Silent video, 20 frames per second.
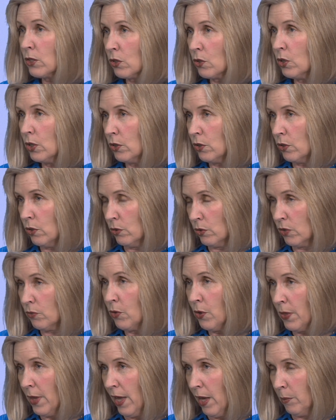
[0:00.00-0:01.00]
good news
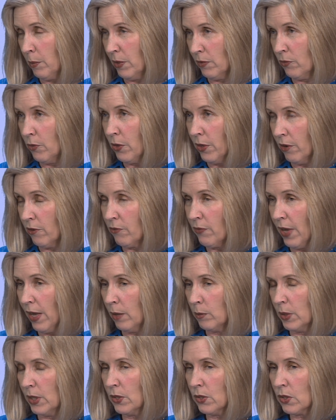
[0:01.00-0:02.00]
for them and for their
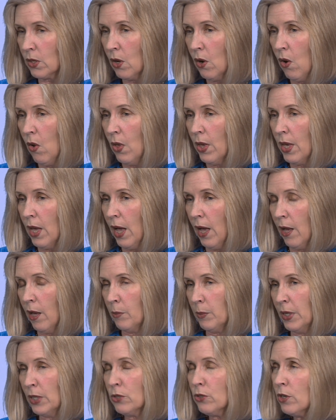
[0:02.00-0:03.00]
families.
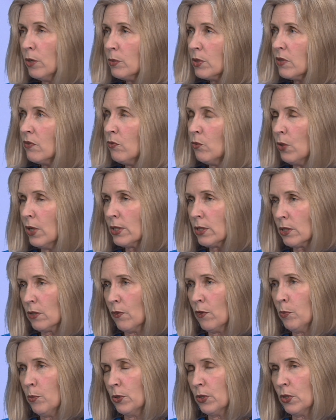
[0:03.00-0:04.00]
In terms of risks of
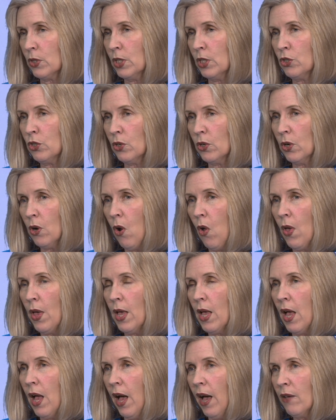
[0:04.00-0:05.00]
the procedure,
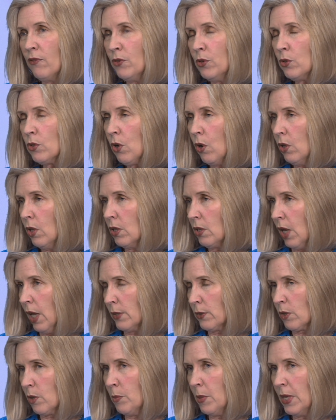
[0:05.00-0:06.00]
I view
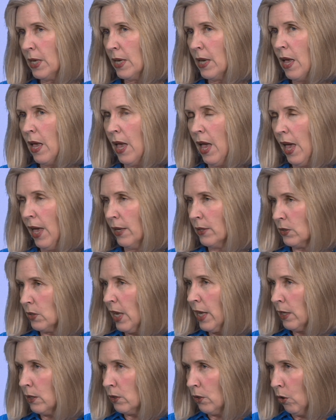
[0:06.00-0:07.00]
colonoscopy as
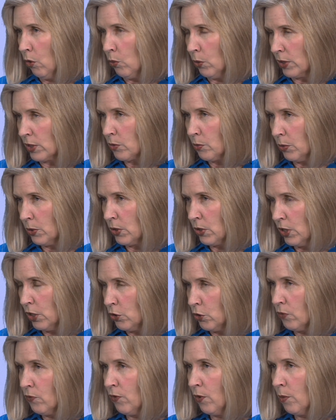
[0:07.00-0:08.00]
a low-risk
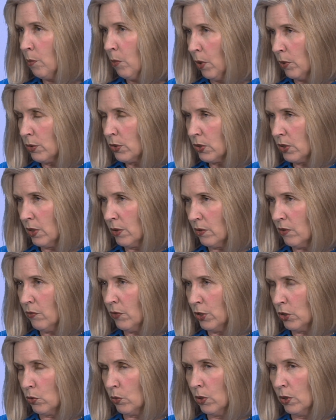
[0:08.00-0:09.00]
procedure for most
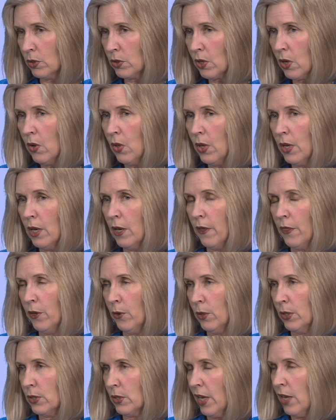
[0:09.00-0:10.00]
individuals.
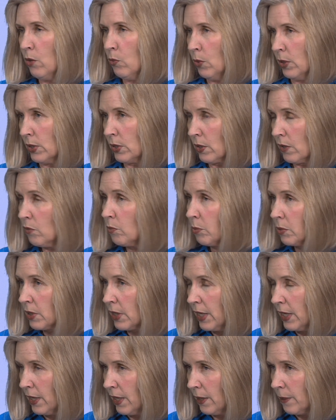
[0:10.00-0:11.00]
There is a risk of
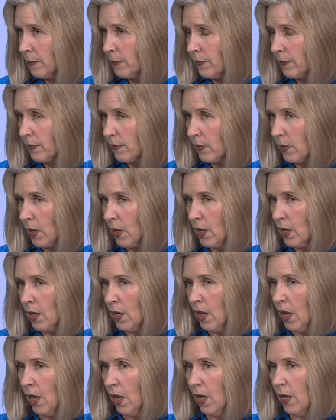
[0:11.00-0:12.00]
bleeding.
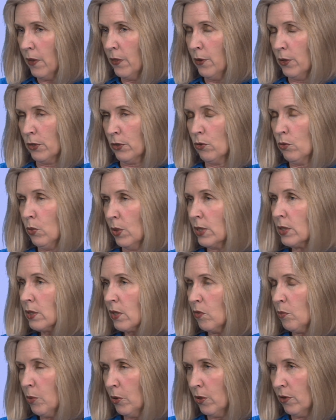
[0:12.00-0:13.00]
There's a risk
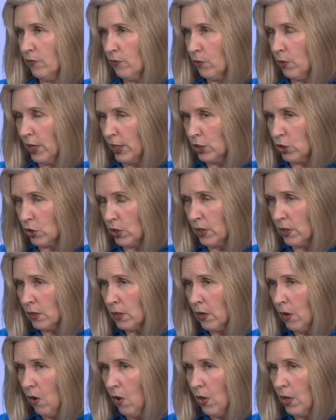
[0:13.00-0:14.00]
of
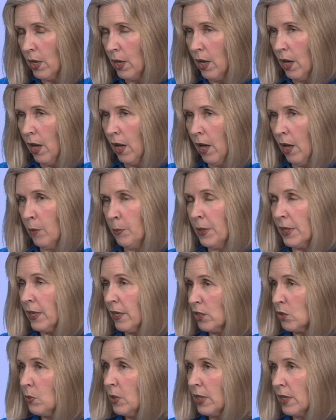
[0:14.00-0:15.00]
perforation.
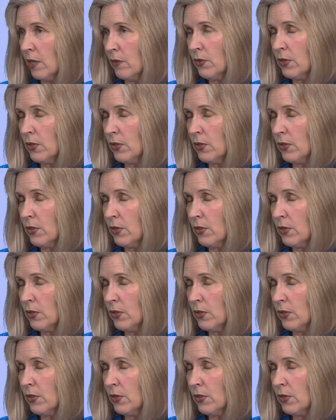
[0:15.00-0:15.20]
Because we give